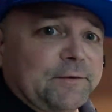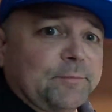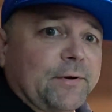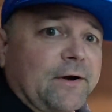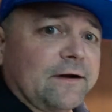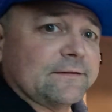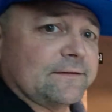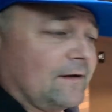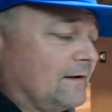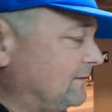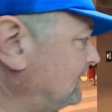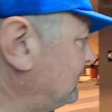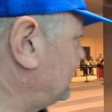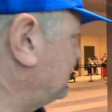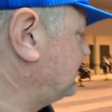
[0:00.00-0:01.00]
you parked on,
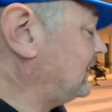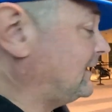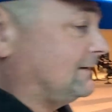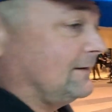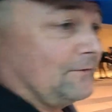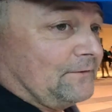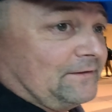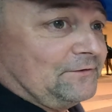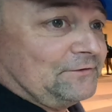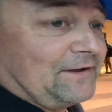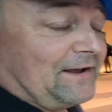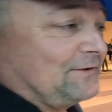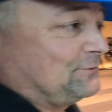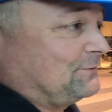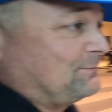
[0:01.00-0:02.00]
though. I'm glad these guys